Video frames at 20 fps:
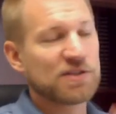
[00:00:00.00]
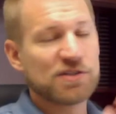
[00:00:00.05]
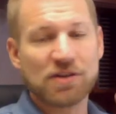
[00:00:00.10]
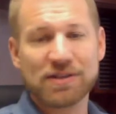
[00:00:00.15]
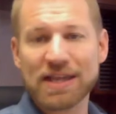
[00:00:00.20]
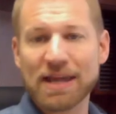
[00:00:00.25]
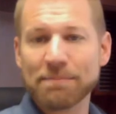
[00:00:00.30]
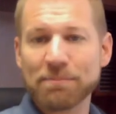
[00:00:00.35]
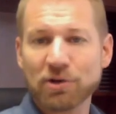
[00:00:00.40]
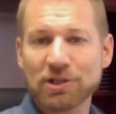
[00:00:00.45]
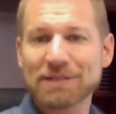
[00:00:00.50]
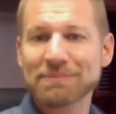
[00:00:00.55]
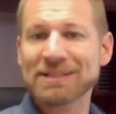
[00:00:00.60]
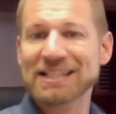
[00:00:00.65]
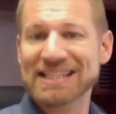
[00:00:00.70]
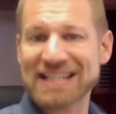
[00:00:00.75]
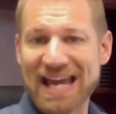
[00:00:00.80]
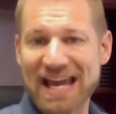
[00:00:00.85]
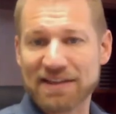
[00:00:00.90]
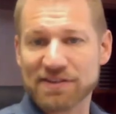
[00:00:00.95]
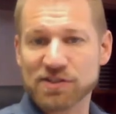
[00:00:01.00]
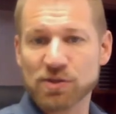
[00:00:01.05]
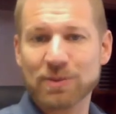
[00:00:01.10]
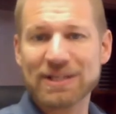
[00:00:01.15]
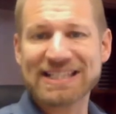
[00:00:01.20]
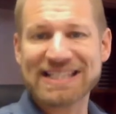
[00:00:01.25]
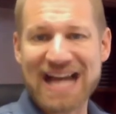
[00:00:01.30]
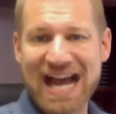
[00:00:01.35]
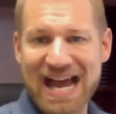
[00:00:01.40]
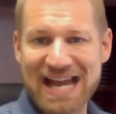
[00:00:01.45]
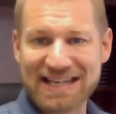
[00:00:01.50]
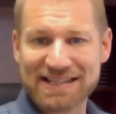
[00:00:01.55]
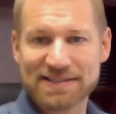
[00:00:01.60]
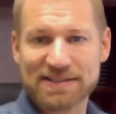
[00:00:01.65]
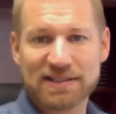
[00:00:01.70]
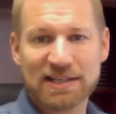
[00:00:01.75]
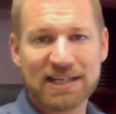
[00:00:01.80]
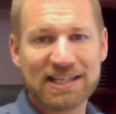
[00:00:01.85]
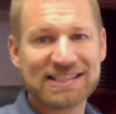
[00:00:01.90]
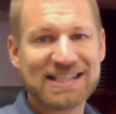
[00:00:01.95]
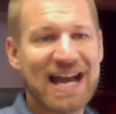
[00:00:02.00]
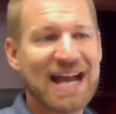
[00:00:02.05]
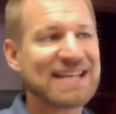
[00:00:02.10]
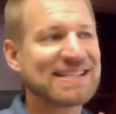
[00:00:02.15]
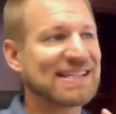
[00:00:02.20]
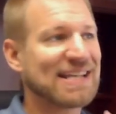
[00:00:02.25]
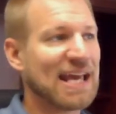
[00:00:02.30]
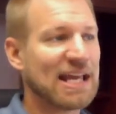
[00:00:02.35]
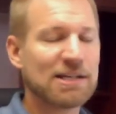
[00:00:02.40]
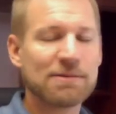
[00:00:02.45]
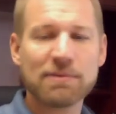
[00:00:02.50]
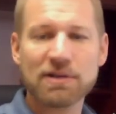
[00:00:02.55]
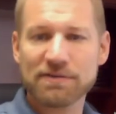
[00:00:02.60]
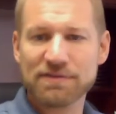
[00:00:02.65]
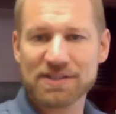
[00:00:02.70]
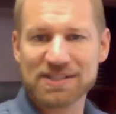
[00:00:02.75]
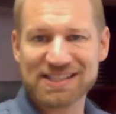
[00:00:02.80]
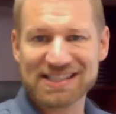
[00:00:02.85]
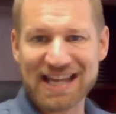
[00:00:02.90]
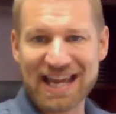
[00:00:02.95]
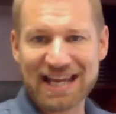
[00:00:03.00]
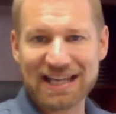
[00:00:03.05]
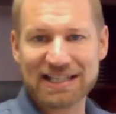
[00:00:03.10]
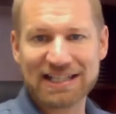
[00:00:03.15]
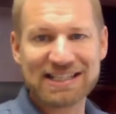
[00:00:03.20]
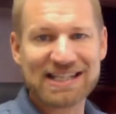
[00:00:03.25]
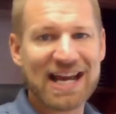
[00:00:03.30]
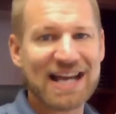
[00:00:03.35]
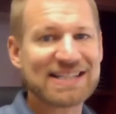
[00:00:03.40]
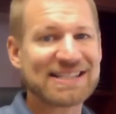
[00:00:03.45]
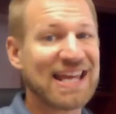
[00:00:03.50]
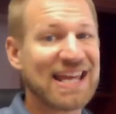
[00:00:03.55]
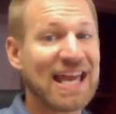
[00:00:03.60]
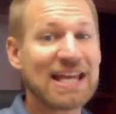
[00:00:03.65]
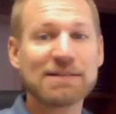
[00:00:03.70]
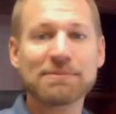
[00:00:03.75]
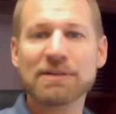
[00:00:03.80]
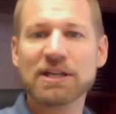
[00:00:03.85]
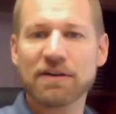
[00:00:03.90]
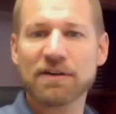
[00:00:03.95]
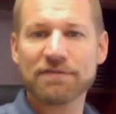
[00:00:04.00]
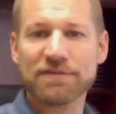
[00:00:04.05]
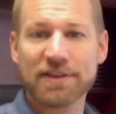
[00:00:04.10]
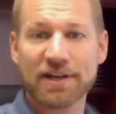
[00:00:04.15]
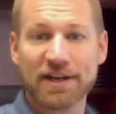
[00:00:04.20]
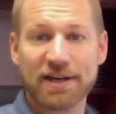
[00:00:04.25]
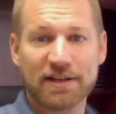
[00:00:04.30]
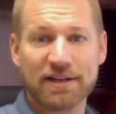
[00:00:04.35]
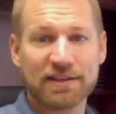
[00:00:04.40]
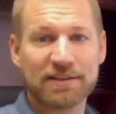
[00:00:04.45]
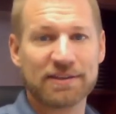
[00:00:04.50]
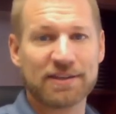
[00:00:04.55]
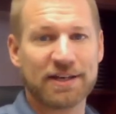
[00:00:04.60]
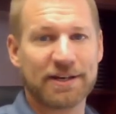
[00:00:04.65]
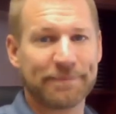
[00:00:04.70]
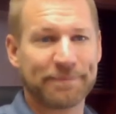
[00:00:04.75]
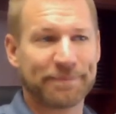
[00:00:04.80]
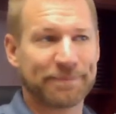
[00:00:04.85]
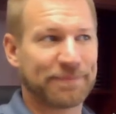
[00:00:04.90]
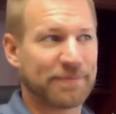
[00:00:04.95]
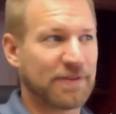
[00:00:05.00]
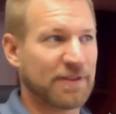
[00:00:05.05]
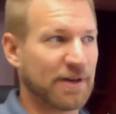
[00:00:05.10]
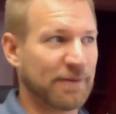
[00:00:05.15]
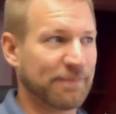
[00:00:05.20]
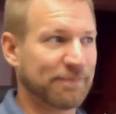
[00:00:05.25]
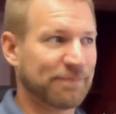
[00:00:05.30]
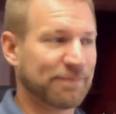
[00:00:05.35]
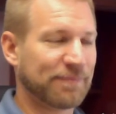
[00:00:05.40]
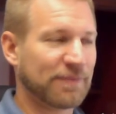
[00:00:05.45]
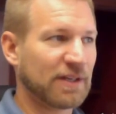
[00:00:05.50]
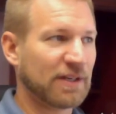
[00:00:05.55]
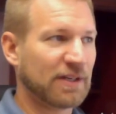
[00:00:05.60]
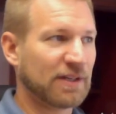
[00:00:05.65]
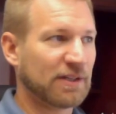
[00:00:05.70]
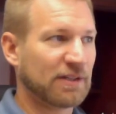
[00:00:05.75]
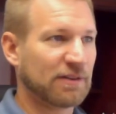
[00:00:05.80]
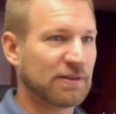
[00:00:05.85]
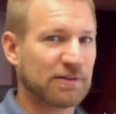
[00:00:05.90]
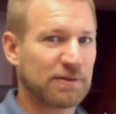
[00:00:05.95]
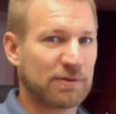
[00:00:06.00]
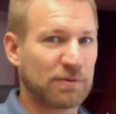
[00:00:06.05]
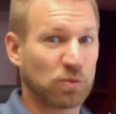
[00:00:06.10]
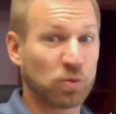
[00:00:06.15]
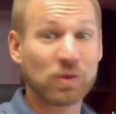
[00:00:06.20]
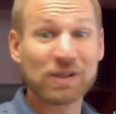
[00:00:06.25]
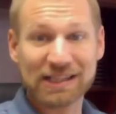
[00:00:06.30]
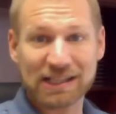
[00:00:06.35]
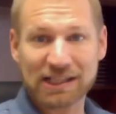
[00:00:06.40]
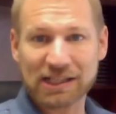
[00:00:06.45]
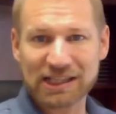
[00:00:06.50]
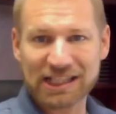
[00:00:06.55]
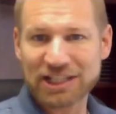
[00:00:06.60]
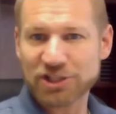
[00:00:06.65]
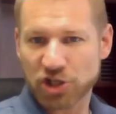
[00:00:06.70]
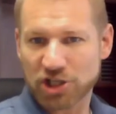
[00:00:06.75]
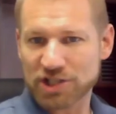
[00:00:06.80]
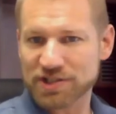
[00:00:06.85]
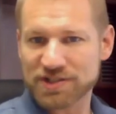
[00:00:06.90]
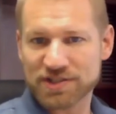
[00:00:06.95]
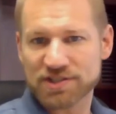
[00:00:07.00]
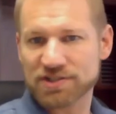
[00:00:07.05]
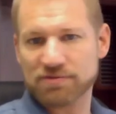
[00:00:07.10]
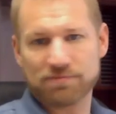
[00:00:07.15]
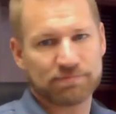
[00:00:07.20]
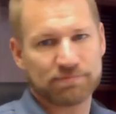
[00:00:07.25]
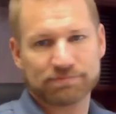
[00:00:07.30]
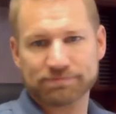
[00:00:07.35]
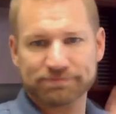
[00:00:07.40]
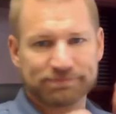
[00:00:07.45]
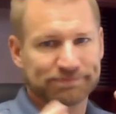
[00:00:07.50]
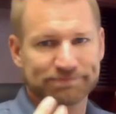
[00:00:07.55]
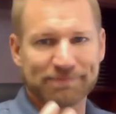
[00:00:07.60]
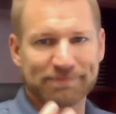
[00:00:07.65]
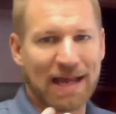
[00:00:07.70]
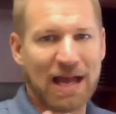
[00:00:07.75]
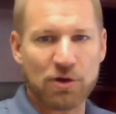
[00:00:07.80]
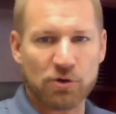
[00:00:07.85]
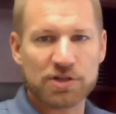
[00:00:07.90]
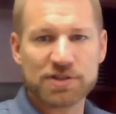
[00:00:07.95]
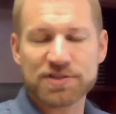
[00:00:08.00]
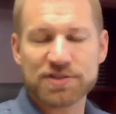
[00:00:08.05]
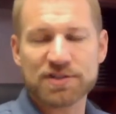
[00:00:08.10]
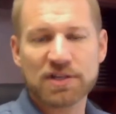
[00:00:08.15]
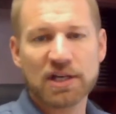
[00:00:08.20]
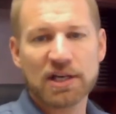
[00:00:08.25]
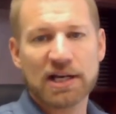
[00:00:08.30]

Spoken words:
they put him to death, so he dies an enemy of the state, he dies an enemy of the religious powers,